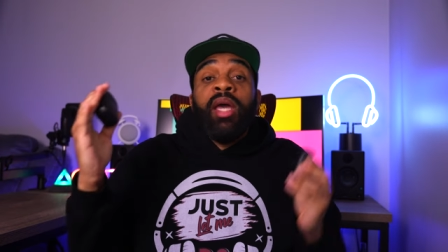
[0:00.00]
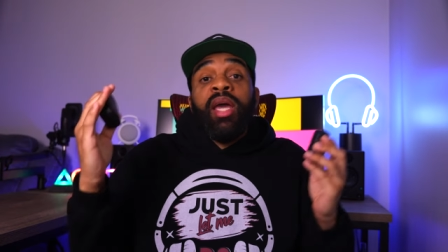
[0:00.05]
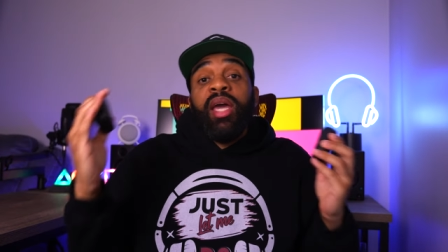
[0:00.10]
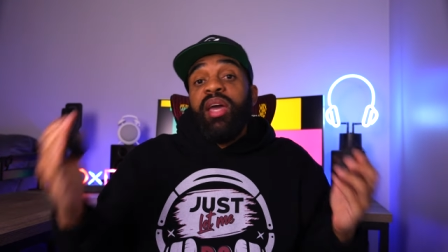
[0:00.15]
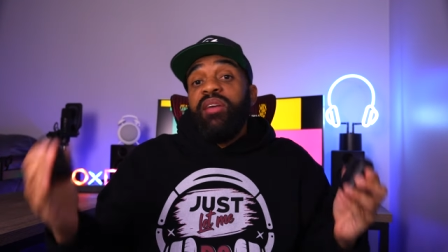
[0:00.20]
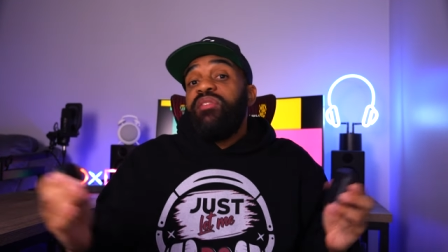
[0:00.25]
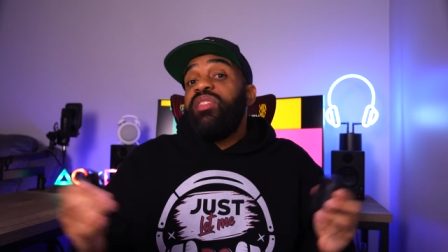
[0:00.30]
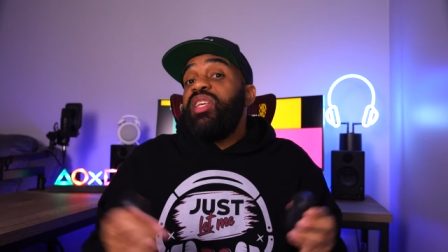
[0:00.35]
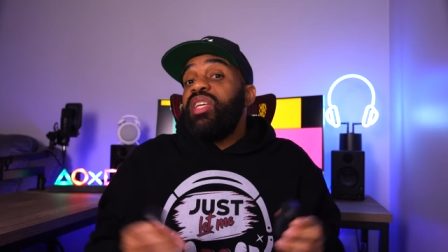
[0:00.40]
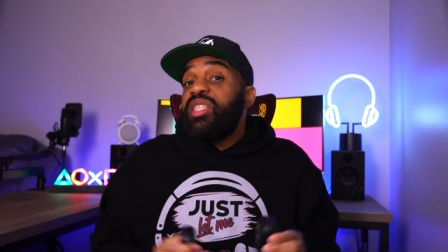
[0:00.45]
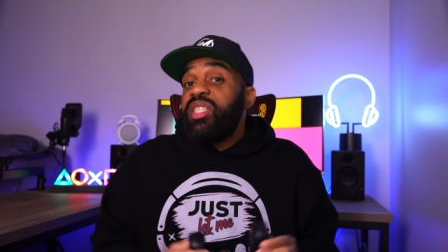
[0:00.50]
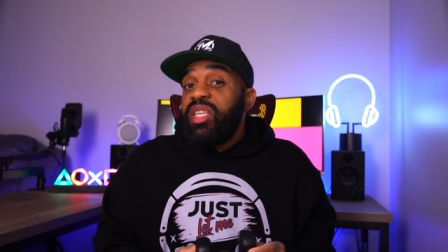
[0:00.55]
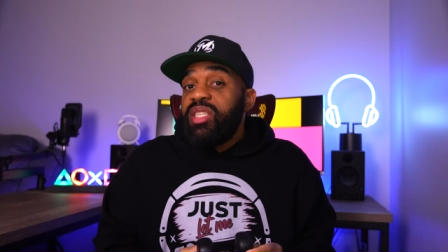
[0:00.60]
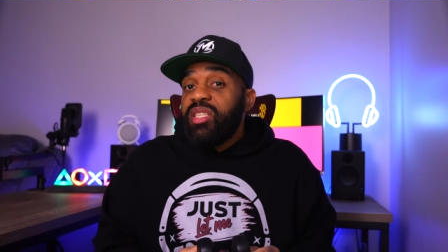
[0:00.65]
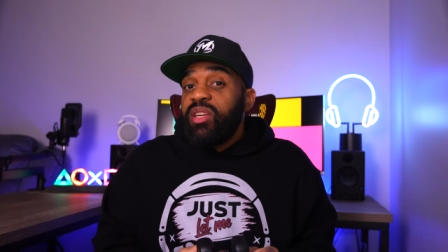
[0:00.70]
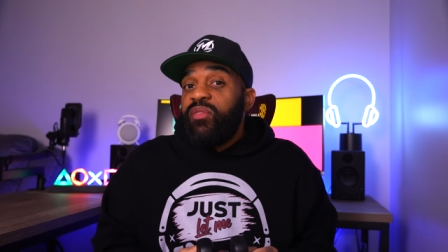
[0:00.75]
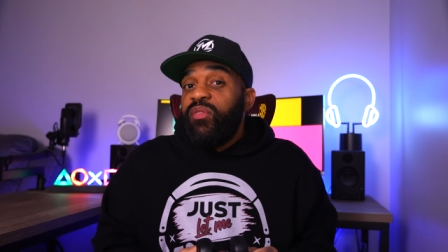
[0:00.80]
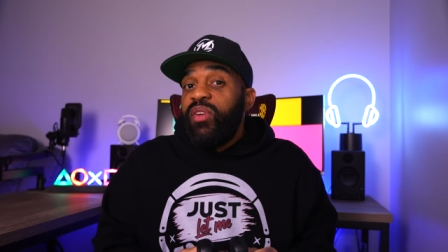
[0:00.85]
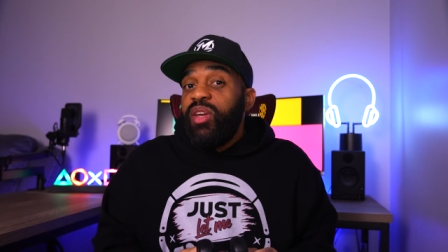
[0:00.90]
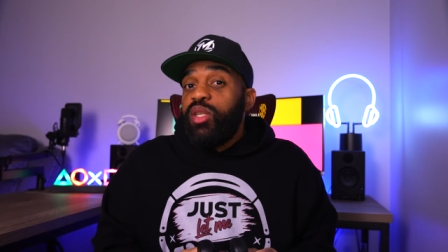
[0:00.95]
If this is
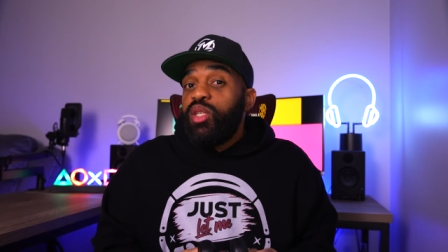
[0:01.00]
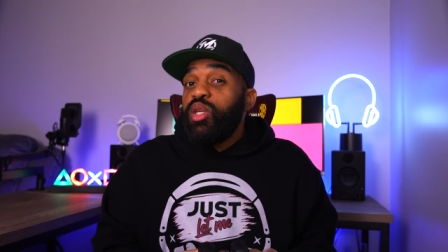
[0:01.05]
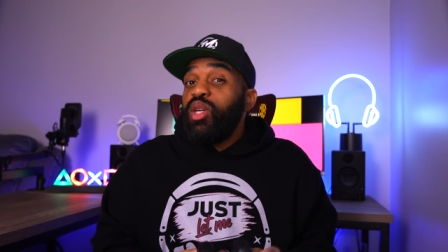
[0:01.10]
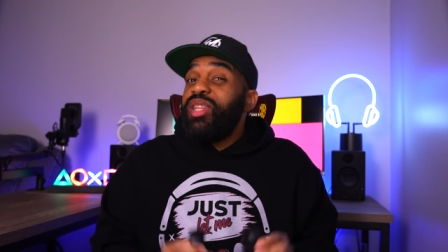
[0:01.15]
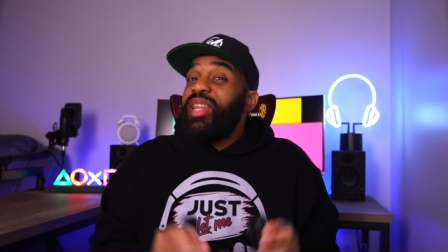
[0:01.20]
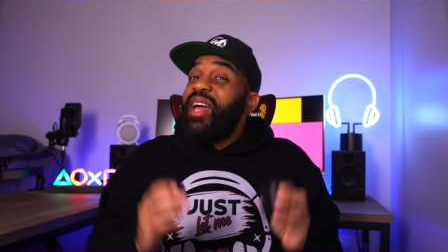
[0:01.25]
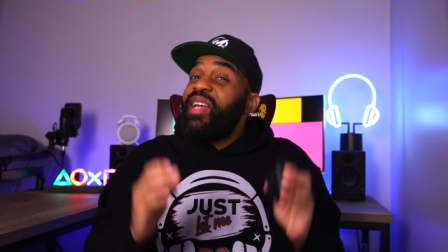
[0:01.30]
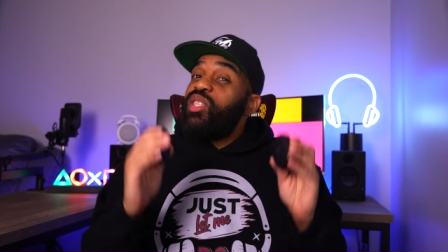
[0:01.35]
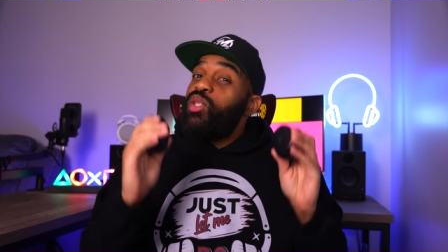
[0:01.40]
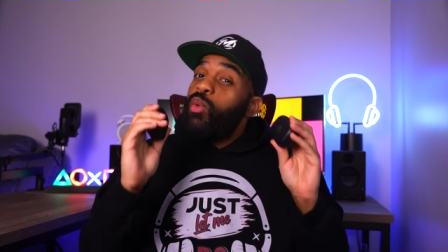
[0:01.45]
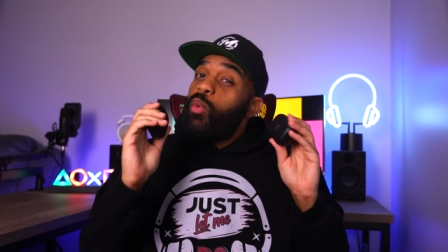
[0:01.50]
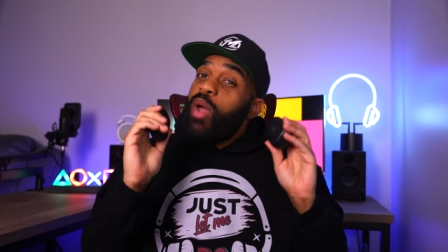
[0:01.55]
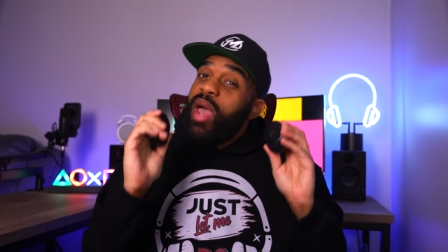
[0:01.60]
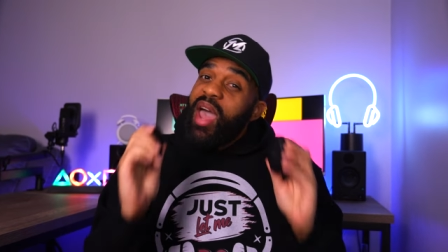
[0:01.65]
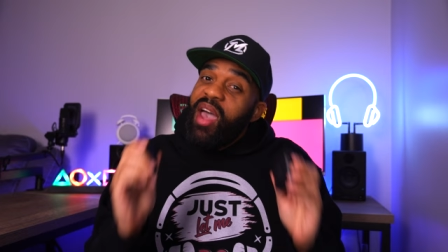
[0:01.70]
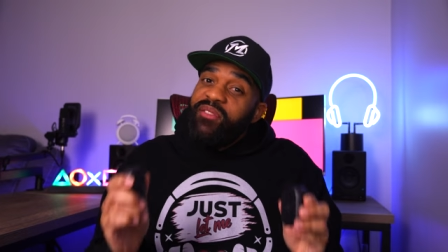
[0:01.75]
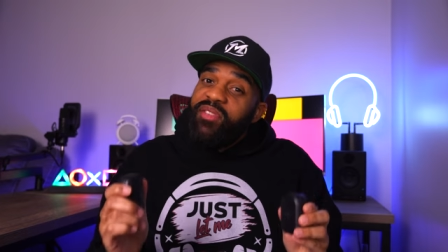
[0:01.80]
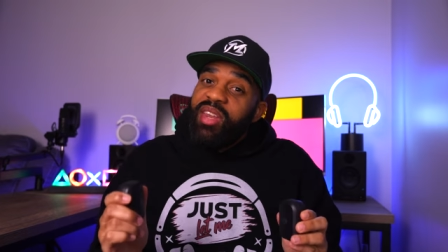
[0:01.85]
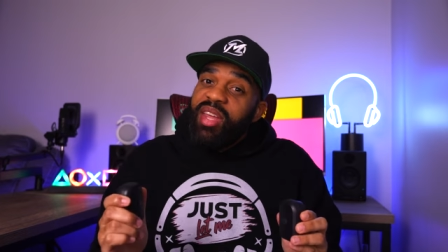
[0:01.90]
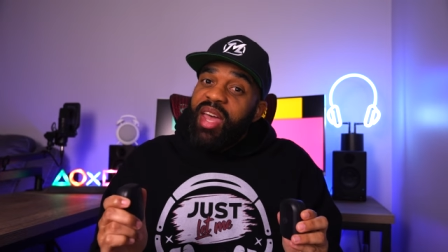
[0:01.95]
a feature that you
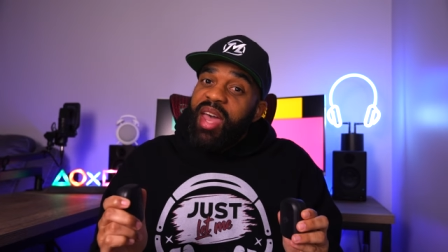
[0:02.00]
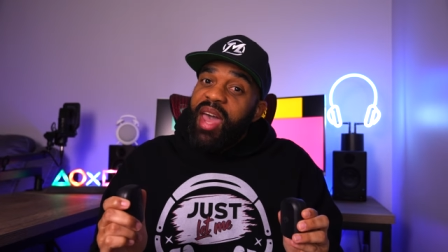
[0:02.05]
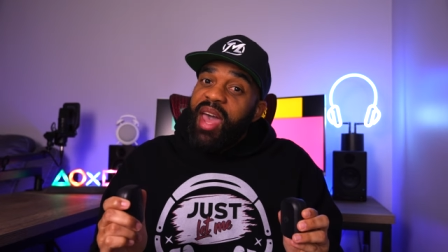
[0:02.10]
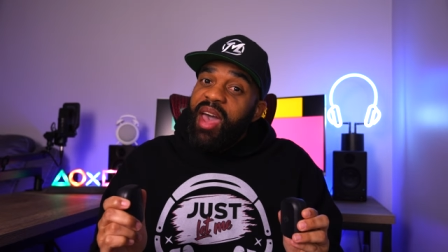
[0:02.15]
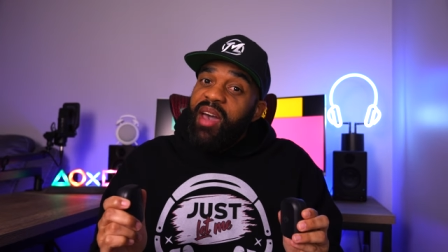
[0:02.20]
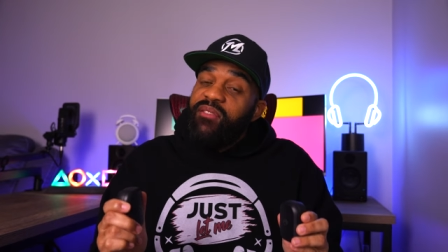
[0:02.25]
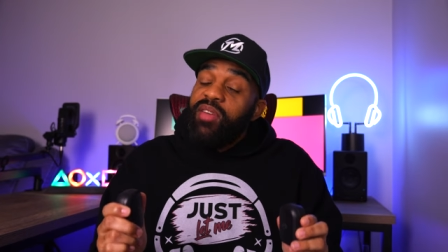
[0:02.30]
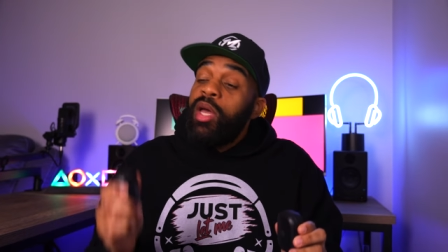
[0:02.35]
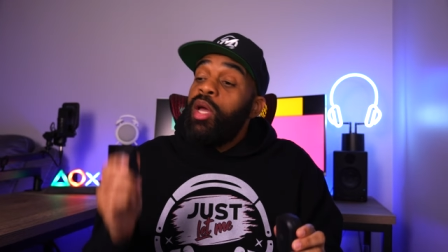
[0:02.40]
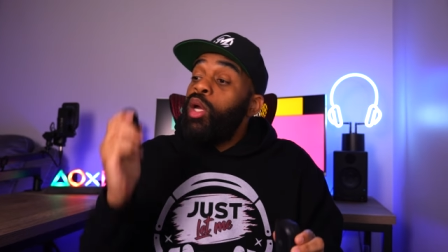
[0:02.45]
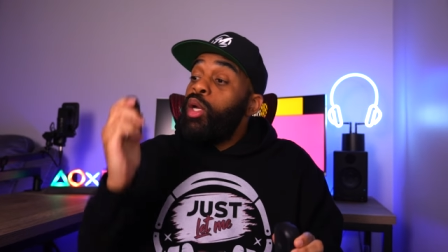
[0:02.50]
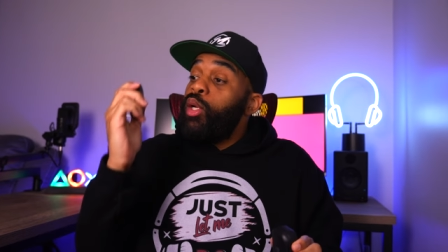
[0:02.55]
have to have,